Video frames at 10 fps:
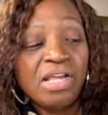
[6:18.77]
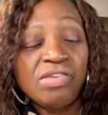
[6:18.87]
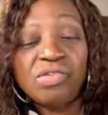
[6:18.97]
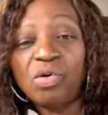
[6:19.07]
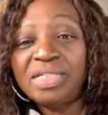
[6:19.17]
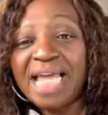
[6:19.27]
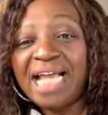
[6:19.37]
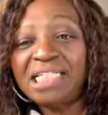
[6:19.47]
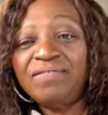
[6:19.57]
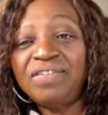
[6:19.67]
So
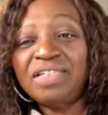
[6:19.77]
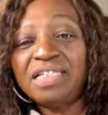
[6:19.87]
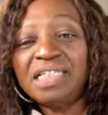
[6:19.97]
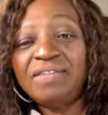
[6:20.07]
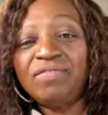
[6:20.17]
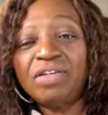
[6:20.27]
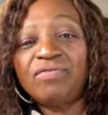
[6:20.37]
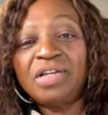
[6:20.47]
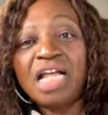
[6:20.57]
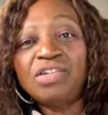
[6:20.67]
tax efficiency for
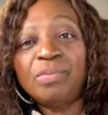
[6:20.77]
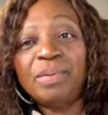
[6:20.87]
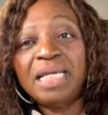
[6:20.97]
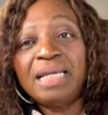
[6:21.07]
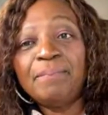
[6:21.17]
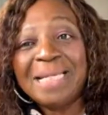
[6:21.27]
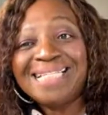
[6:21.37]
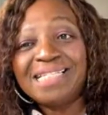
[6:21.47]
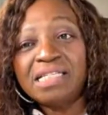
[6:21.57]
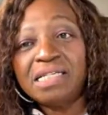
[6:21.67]
philanthropy
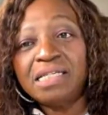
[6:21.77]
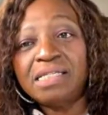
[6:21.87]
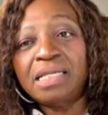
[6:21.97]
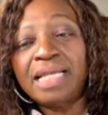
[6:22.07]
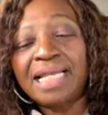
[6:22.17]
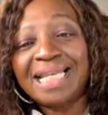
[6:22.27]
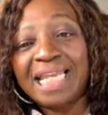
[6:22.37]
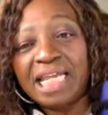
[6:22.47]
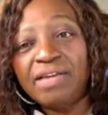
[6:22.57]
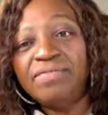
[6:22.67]
businesses that
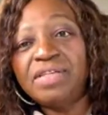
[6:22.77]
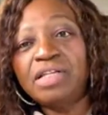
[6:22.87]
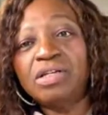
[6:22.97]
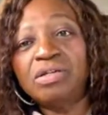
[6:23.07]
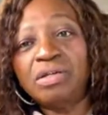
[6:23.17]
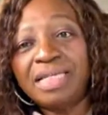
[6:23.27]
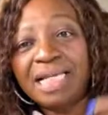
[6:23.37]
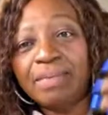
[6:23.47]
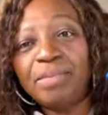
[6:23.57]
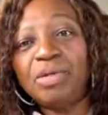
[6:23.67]
gives to the
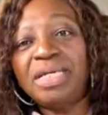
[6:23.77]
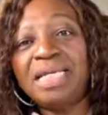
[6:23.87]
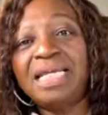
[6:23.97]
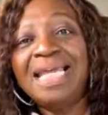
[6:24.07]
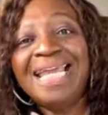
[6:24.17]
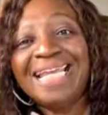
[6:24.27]
community,